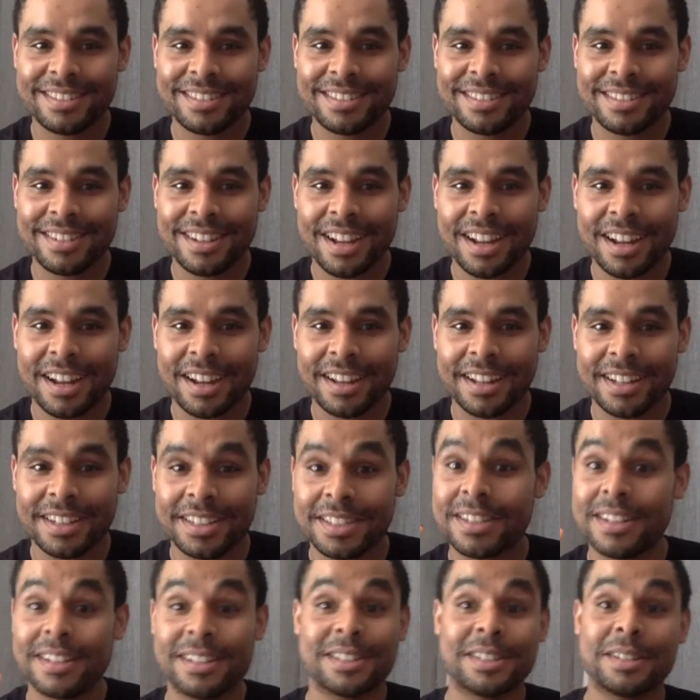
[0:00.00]
uh, it's
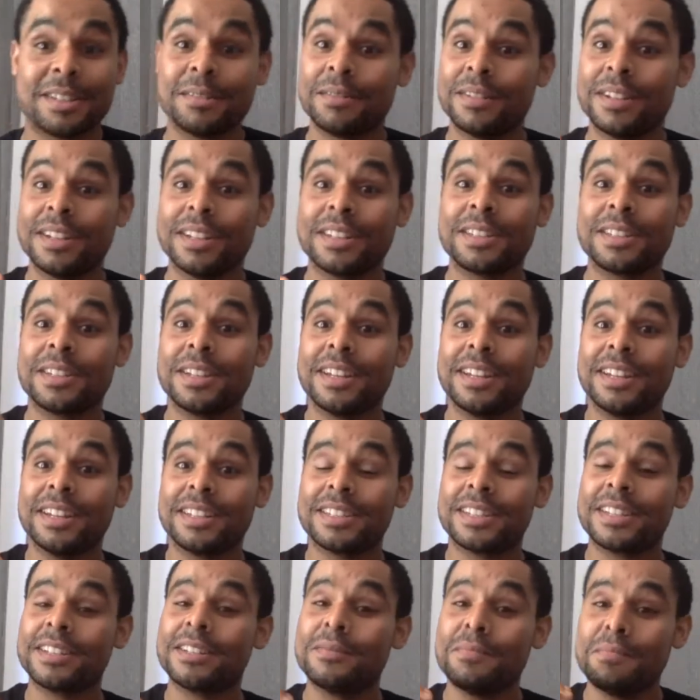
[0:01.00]
it's a it's it's a
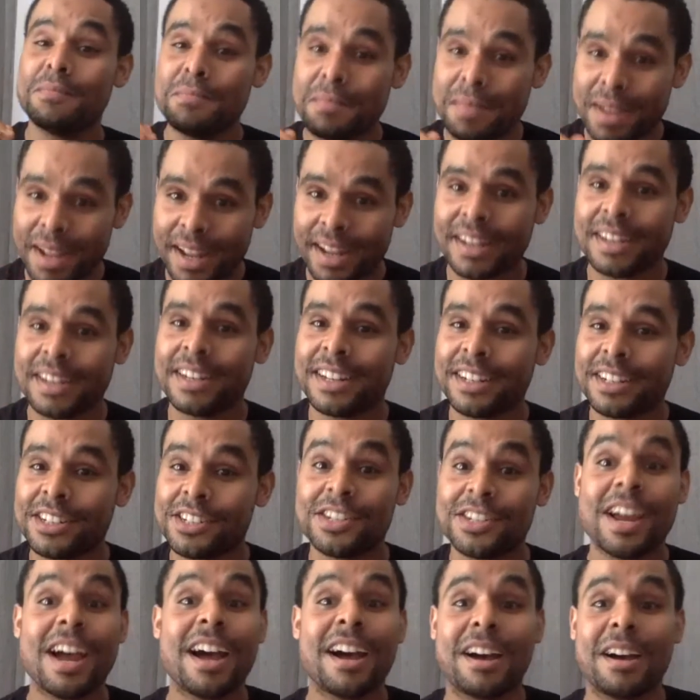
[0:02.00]
demanding
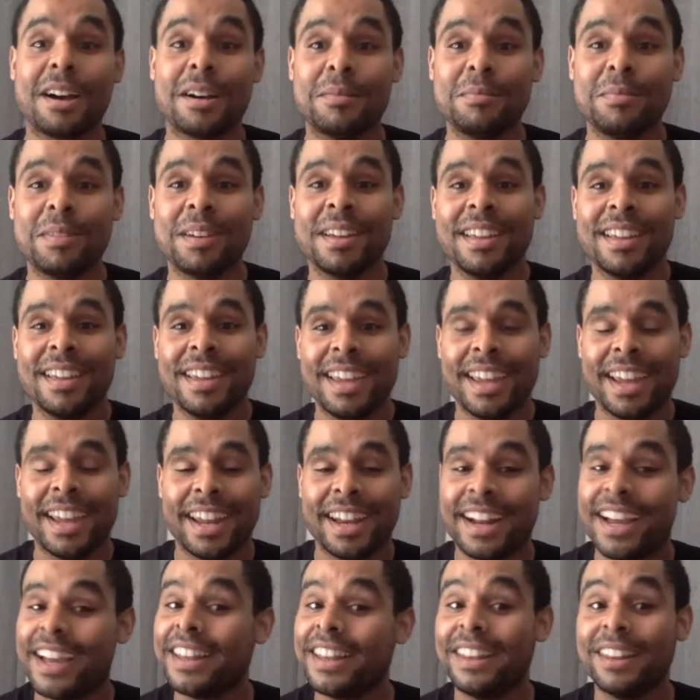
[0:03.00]
job, and
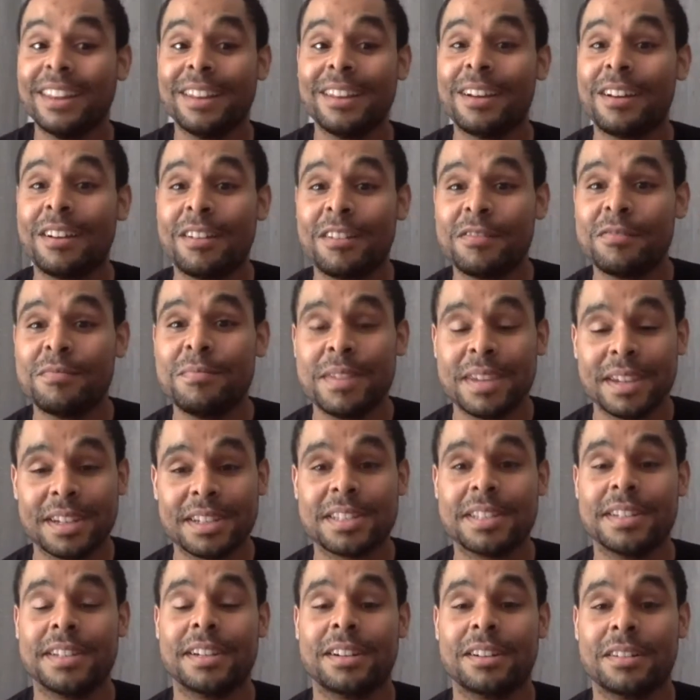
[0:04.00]
I love being a
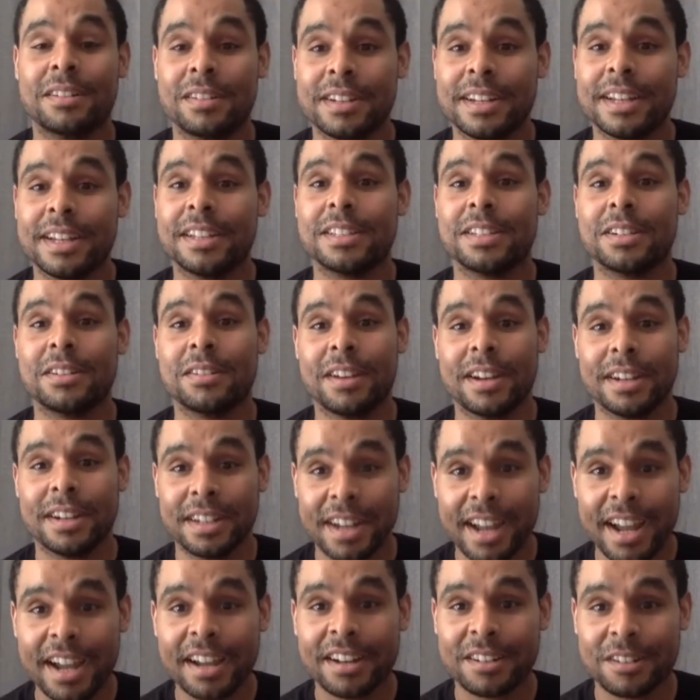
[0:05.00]
singer, a dancer, and an
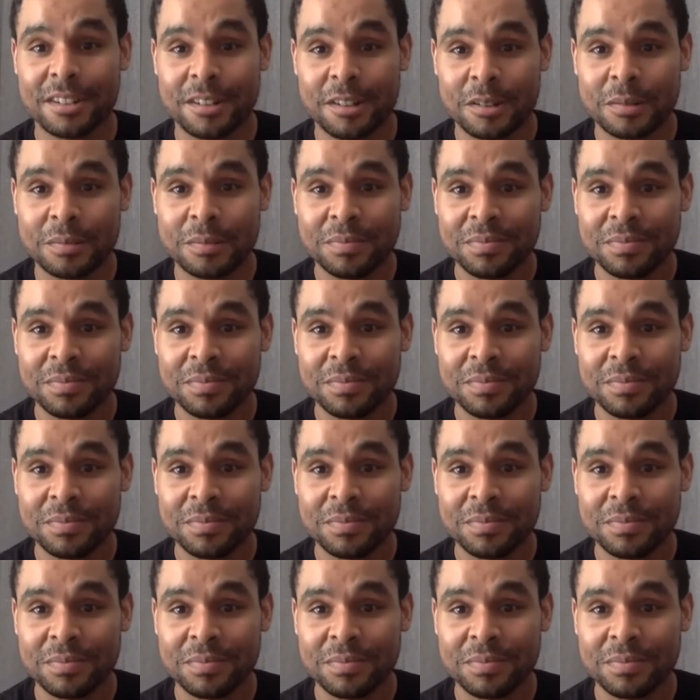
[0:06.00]
actor.